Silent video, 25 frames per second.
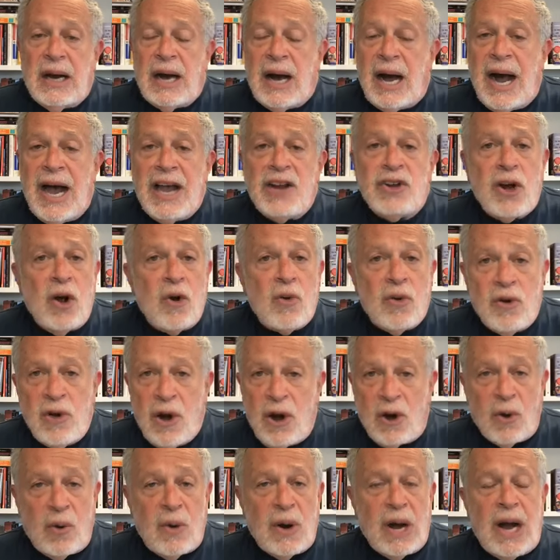I don't
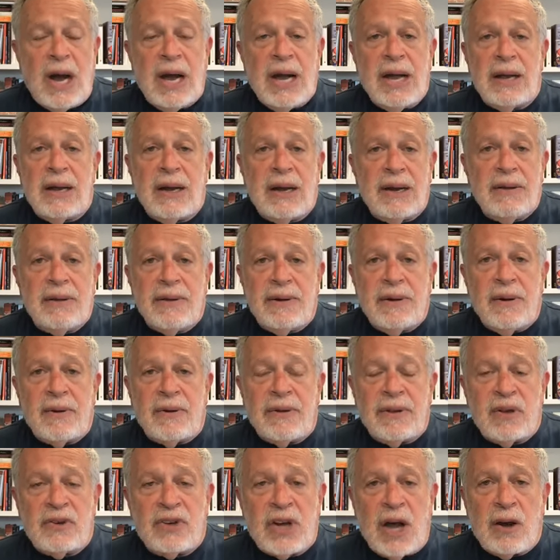know.
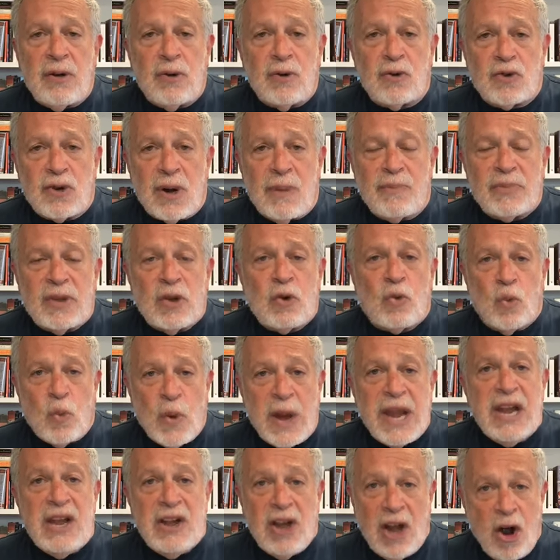The Donald Trump that
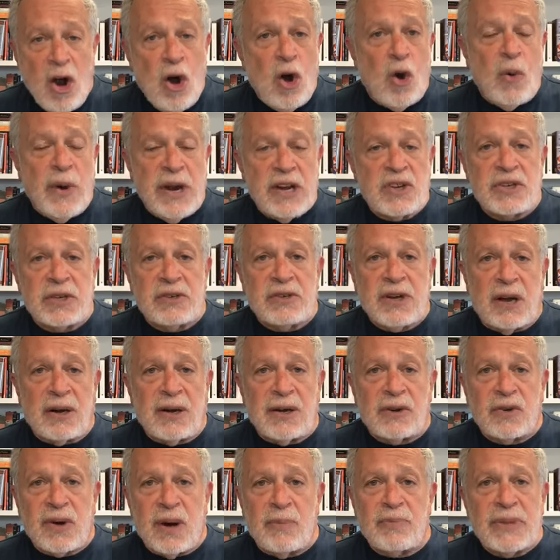we know is a
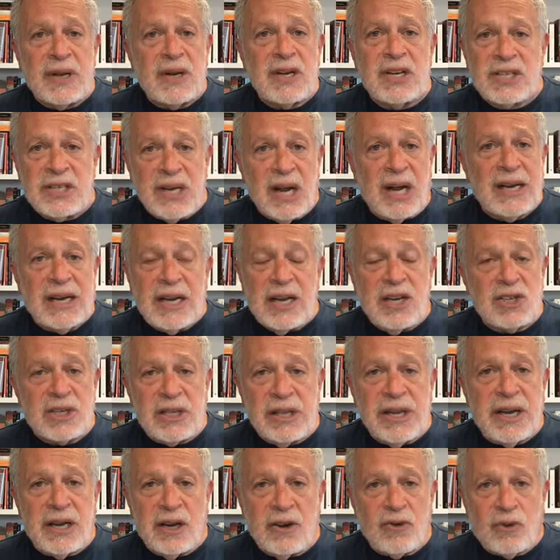Donald Trump that is not
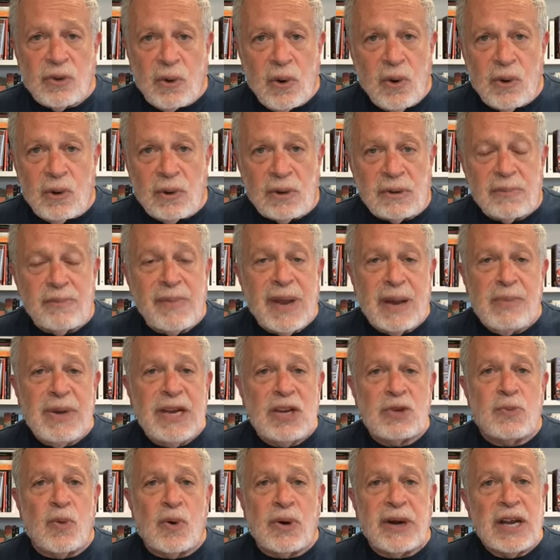easily controlled. Maybe
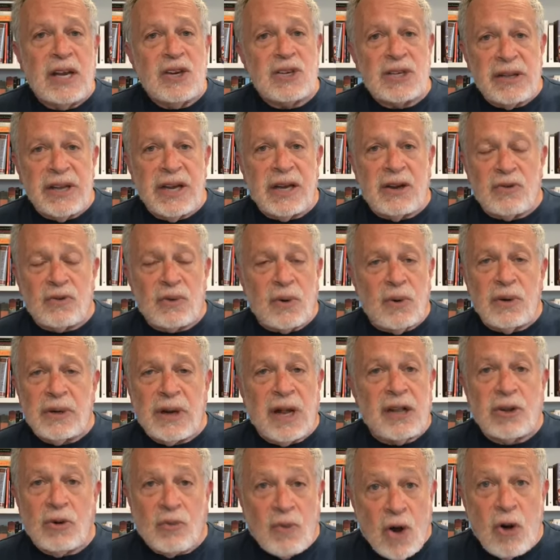he's more easily controlled
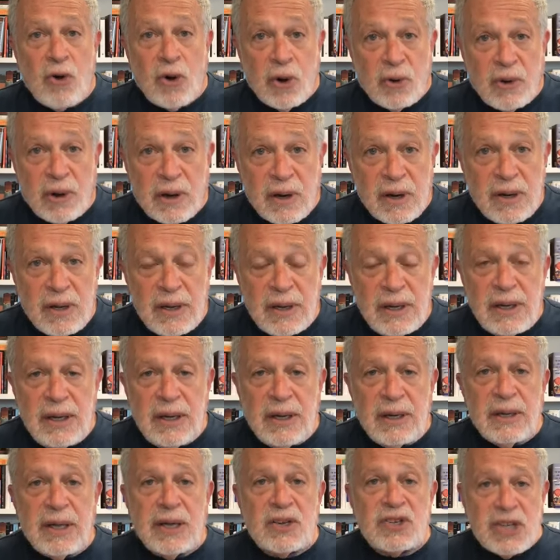on the road.
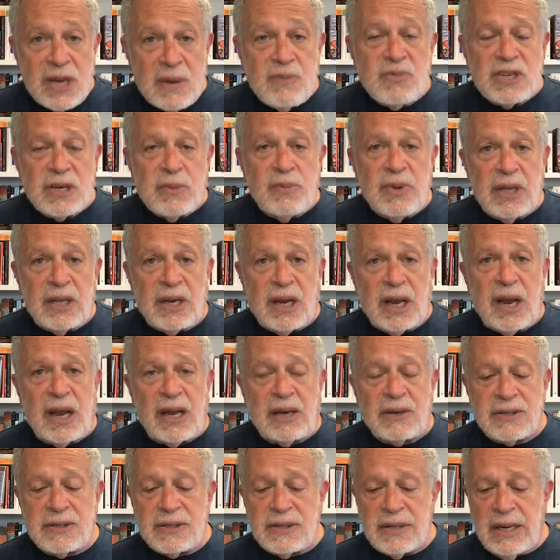That seems to be the
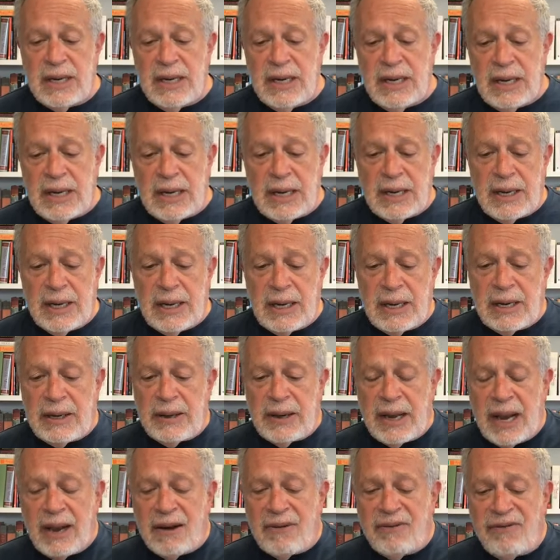case.
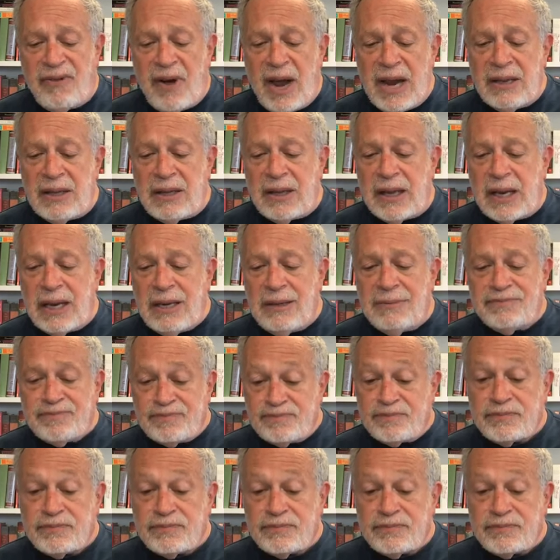And finally,